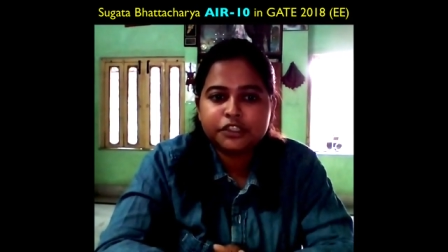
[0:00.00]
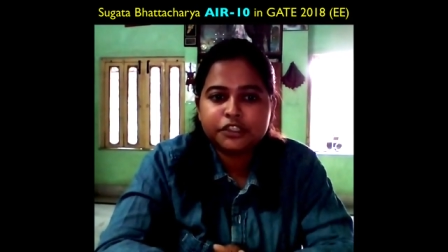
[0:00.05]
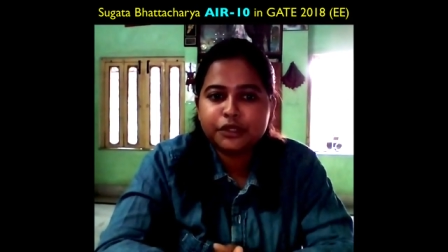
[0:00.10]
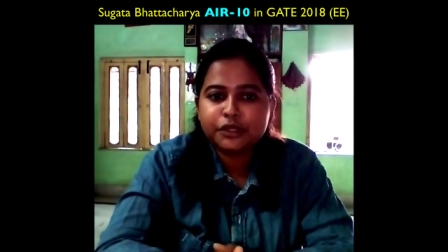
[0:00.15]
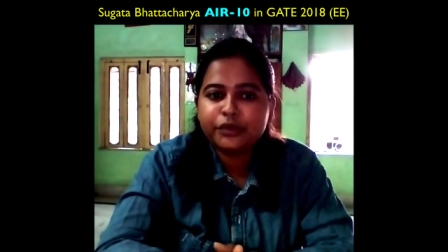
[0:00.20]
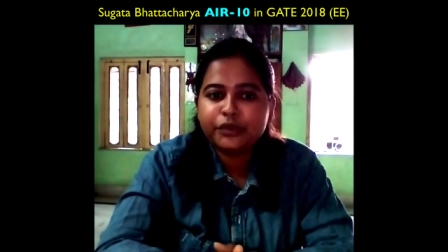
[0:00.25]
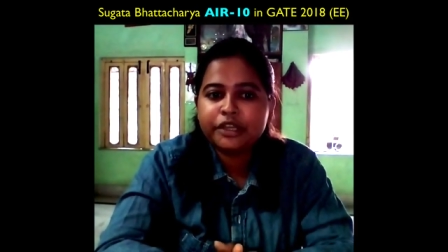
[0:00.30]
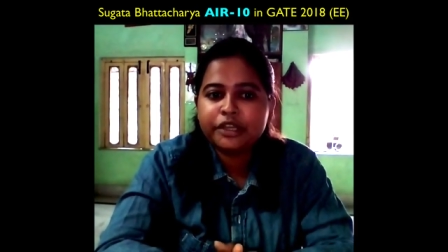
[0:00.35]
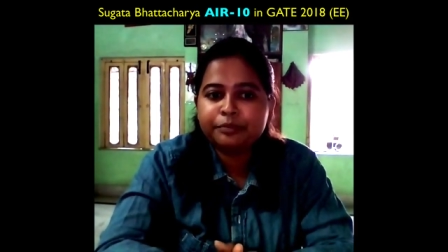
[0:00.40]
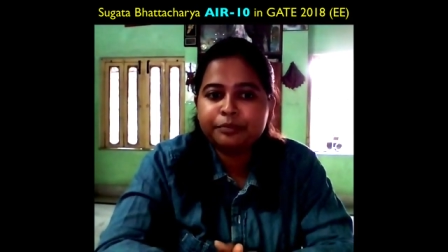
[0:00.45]

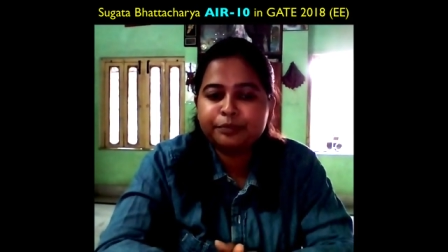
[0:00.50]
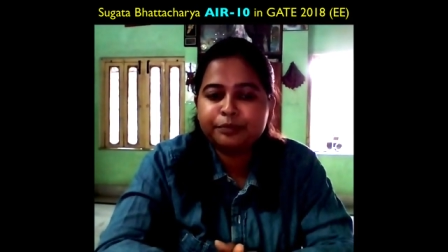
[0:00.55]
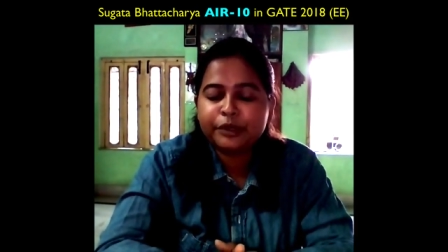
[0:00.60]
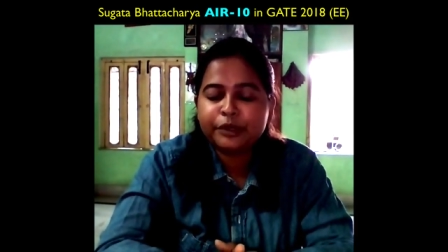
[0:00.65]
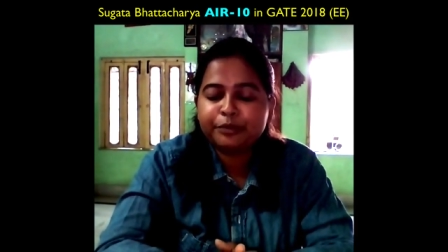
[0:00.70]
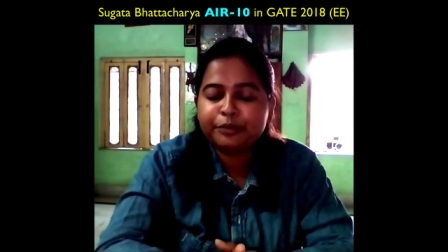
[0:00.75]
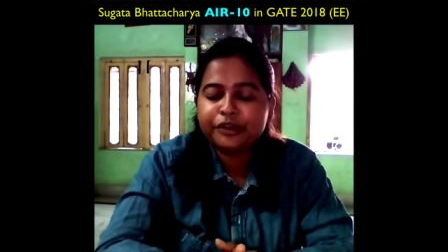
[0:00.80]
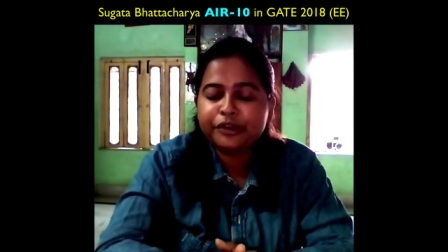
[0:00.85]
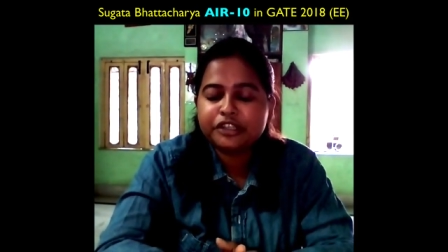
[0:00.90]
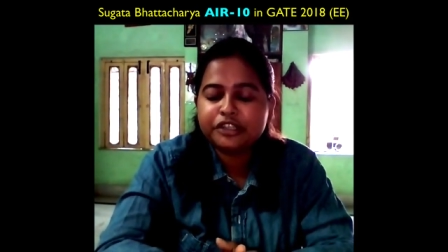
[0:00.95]
during
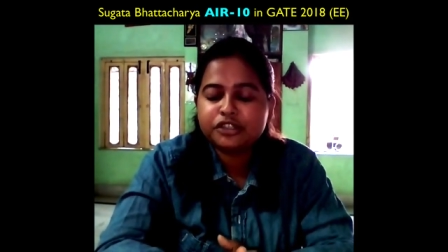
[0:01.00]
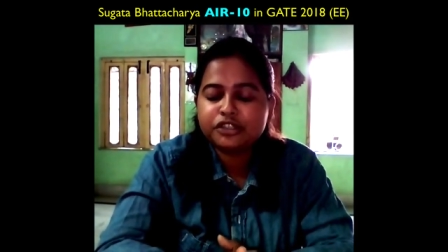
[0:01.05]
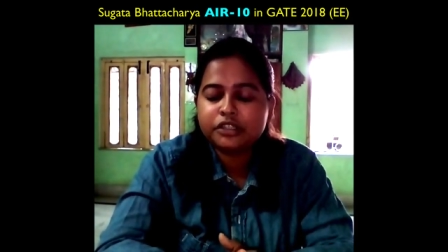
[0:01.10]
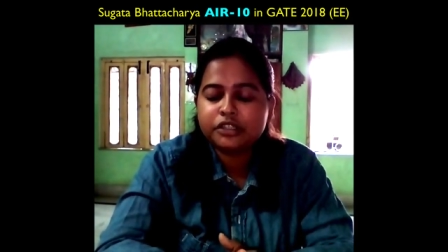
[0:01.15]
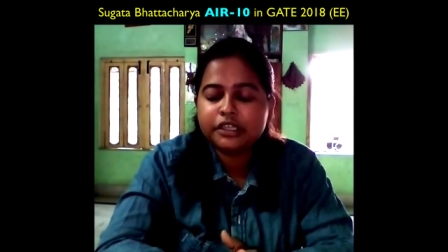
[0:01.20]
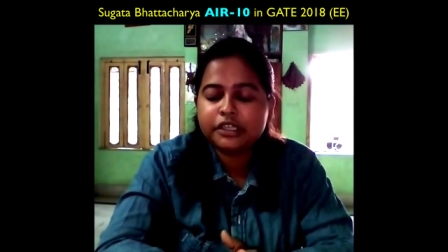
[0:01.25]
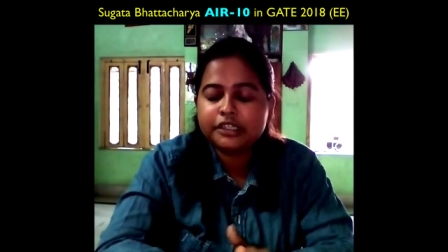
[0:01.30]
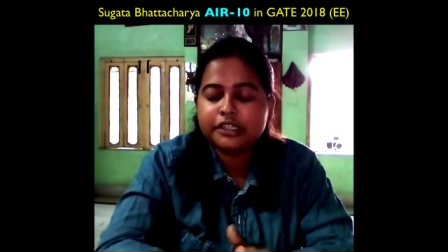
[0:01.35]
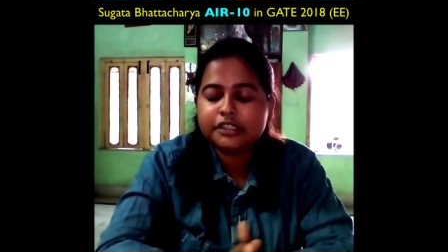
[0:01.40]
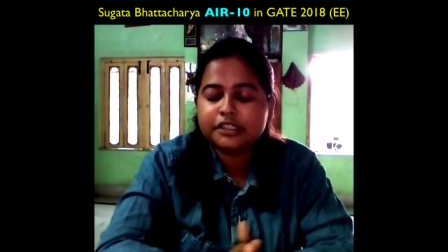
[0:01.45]
preparation
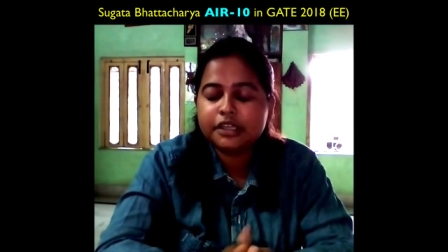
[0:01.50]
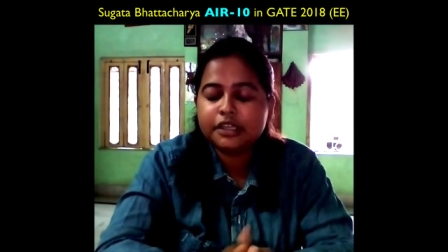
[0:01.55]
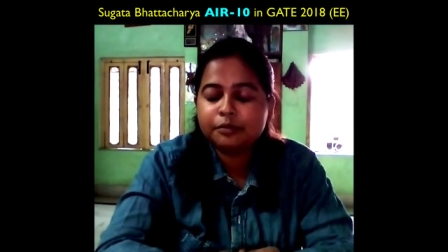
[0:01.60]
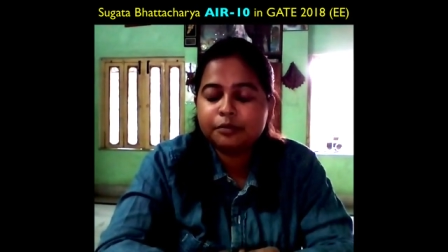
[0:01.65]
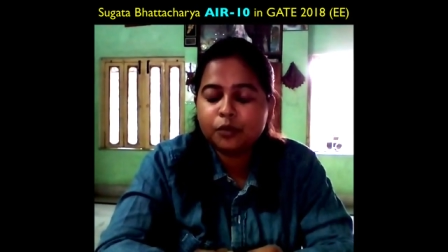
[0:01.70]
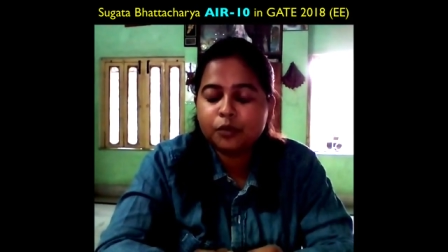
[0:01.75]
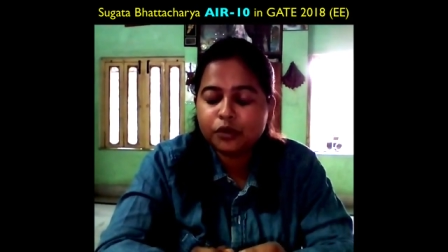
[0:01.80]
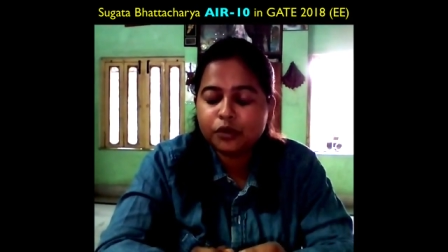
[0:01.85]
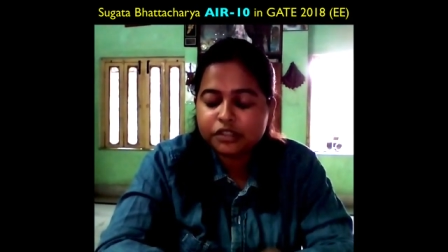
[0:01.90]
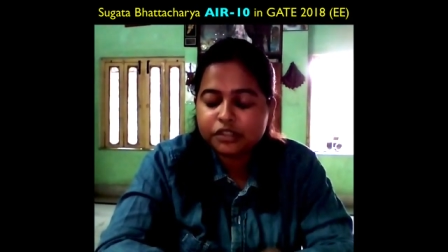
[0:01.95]
it's the
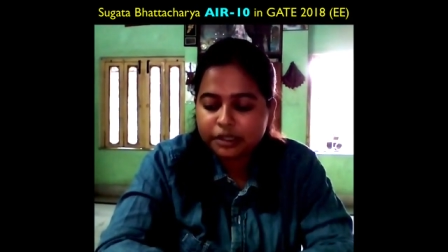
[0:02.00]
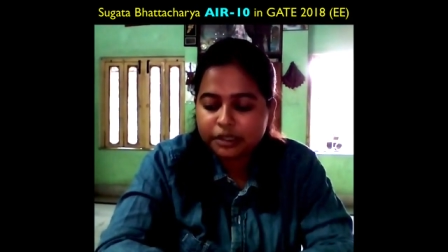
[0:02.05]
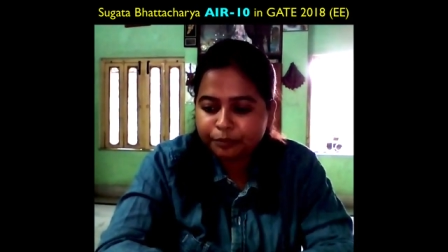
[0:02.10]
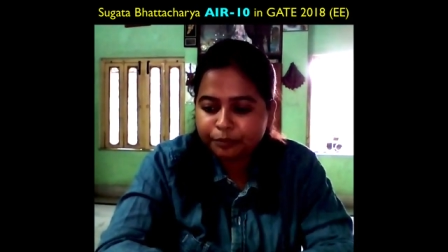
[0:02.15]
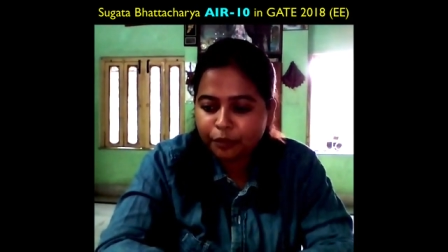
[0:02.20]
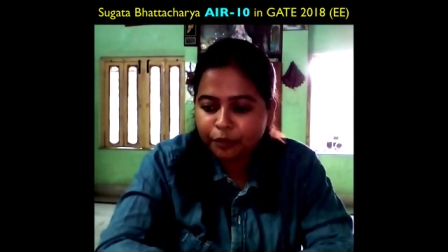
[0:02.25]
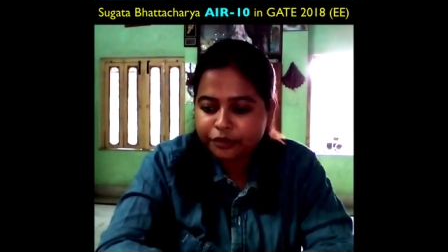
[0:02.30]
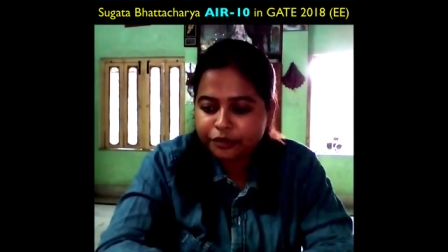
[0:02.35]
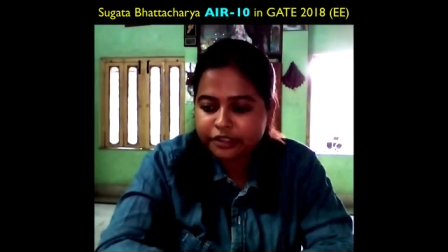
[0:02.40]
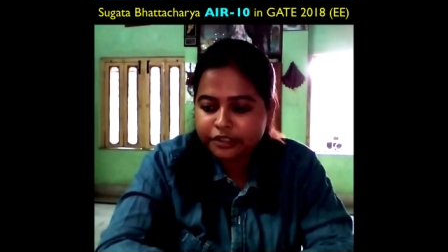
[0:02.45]
most
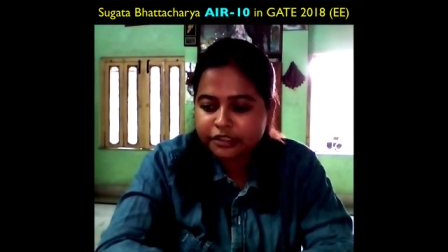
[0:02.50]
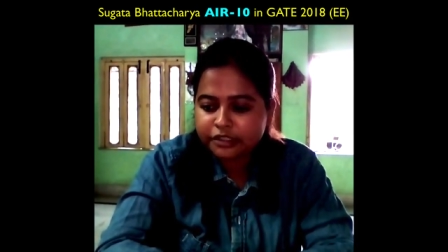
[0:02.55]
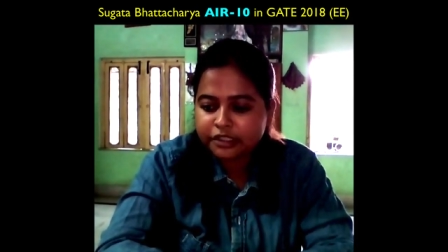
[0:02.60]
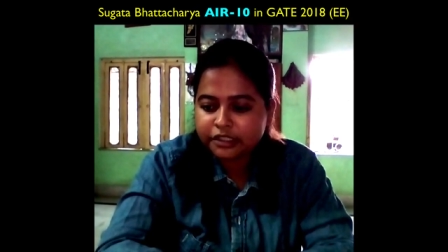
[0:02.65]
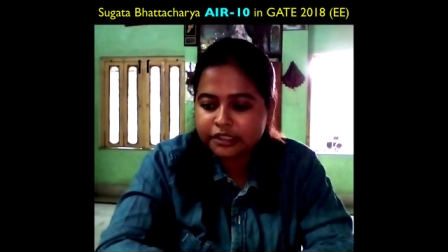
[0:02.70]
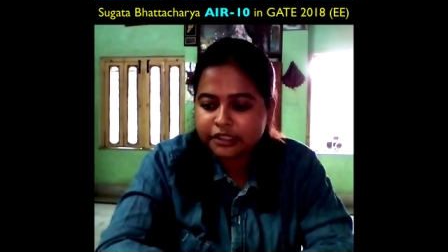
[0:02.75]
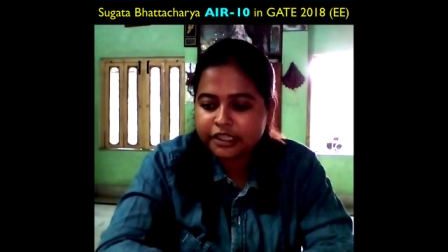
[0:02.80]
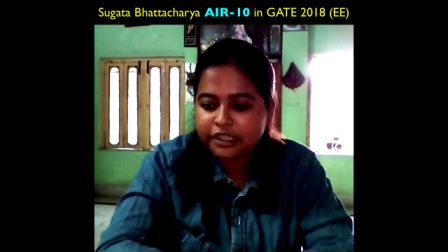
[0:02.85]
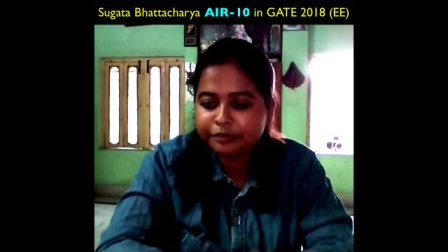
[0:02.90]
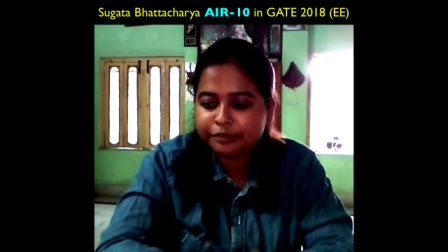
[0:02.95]
important
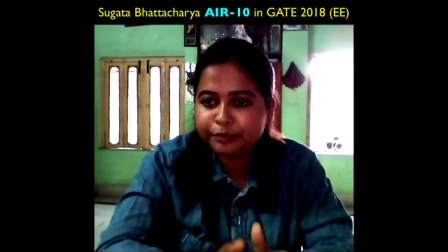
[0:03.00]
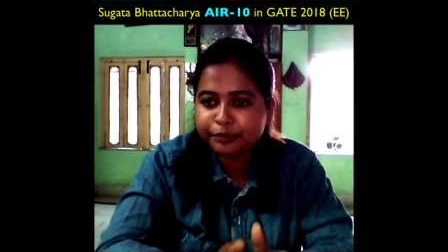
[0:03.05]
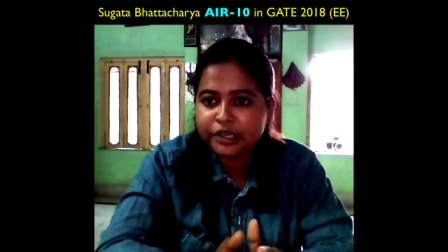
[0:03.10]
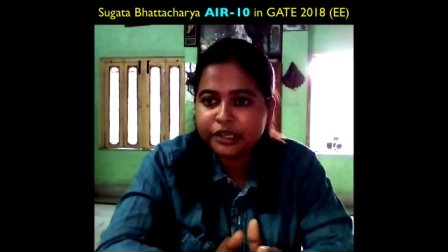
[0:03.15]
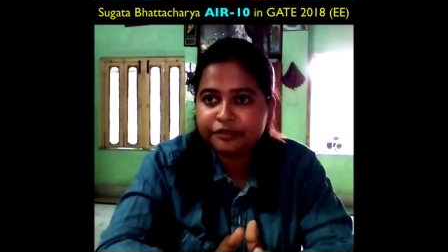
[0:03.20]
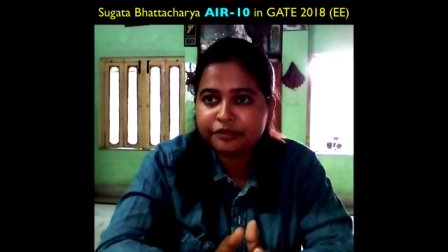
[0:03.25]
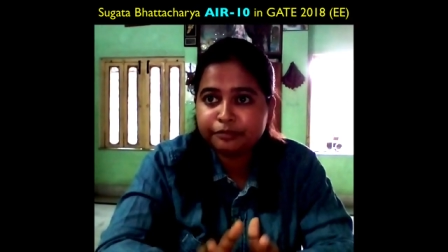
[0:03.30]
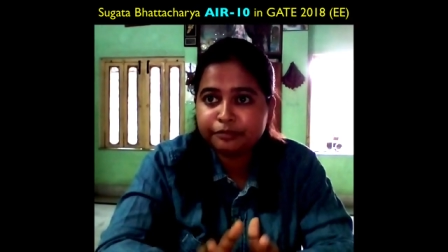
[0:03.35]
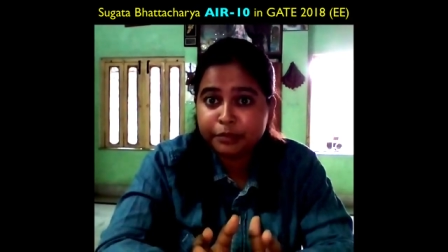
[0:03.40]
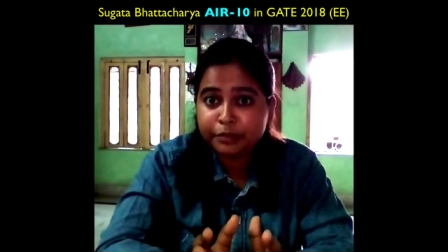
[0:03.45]
thing, that
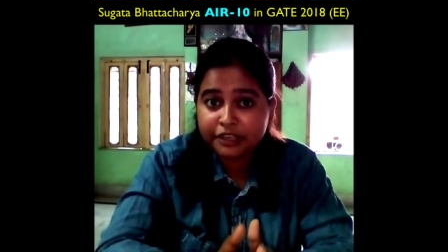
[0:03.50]
be,